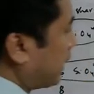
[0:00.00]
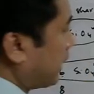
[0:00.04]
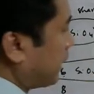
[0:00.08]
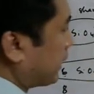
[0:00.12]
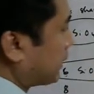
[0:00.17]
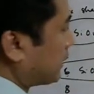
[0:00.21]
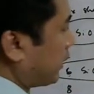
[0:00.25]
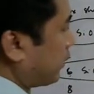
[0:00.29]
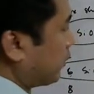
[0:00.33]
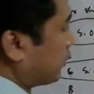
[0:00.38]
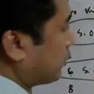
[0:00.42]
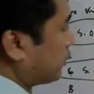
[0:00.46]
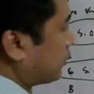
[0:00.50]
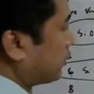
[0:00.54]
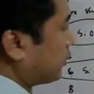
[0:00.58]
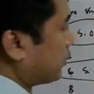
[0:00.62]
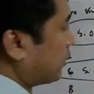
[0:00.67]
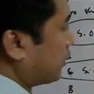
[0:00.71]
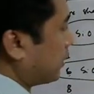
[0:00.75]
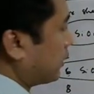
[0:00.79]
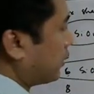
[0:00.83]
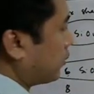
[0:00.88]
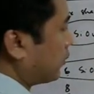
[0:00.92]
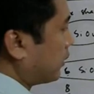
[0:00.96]
SiO4
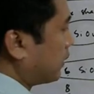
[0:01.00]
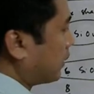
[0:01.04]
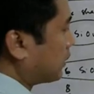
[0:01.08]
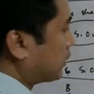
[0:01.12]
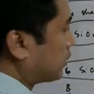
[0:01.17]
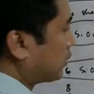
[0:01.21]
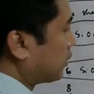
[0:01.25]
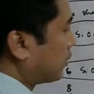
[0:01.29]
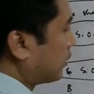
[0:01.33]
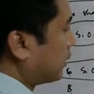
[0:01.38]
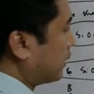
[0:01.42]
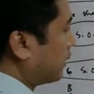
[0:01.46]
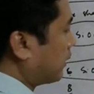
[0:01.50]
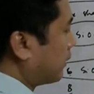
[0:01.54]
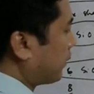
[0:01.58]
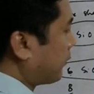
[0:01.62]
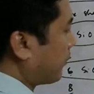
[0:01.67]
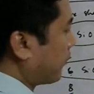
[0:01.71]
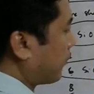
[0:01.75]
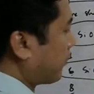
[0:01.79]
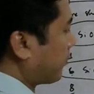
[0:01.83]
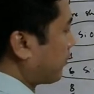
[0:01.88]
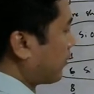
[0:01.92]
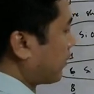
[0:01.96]
units. So here,
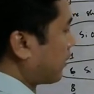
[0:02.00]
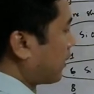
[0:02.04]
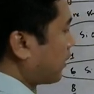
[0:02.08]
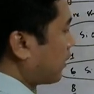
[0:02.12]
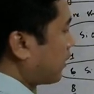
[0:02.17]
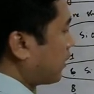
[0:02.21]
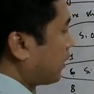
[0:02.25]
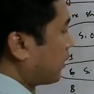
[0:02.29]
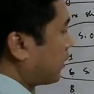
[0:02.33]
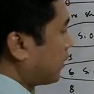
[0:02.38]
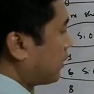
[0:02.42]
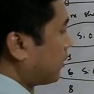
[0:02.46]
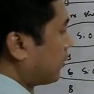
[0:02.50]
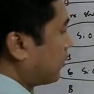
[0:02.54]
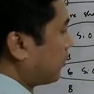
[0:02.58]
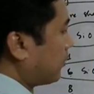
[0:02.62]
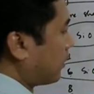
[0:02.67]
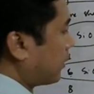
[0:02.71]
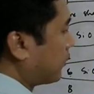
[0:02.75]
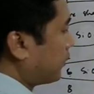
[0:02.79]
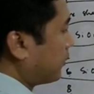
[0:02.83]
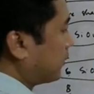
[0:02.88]
what we